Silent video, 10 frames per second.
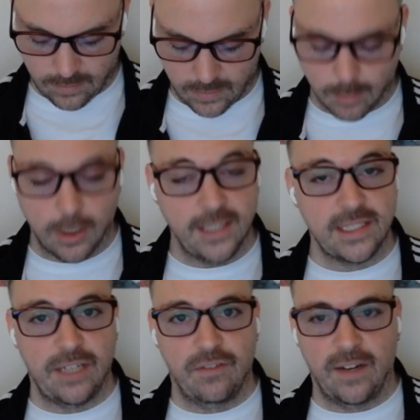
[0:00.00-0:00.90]
The price
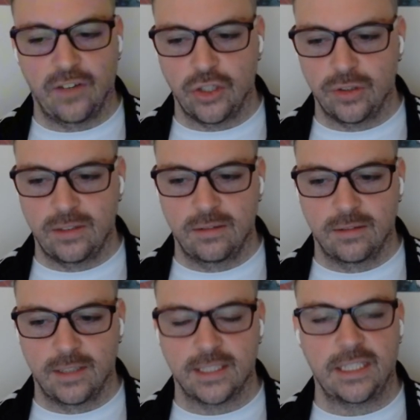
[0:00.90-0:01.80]
stayed 500.
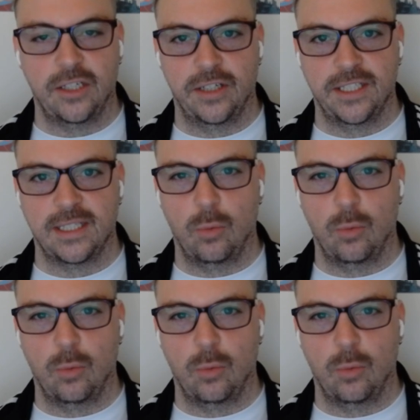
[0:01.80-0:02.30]
That's curious.